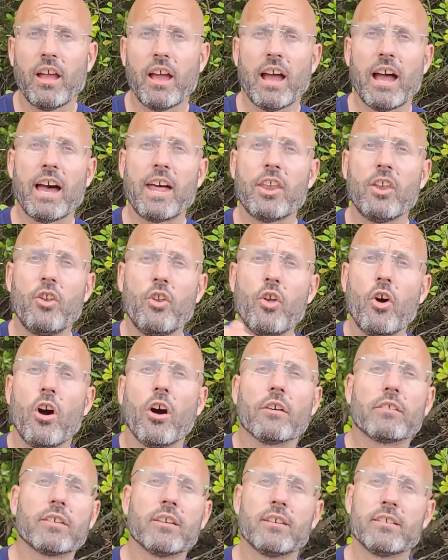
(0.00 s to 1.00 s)
are
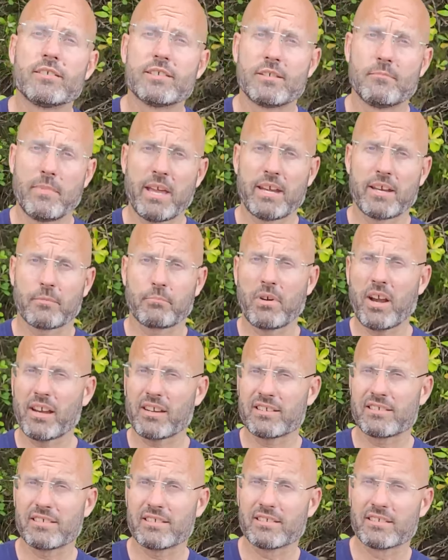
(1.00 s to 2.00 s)
not somatic
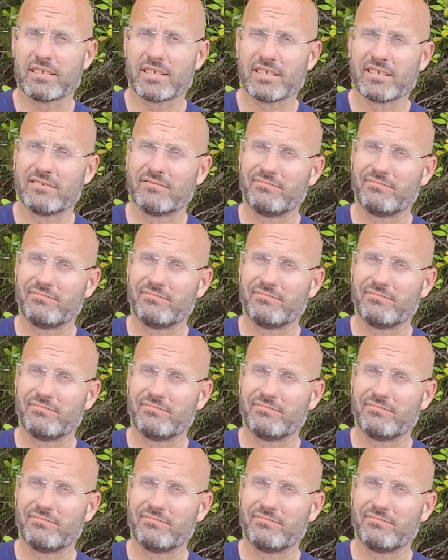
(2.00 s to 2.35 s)
practices.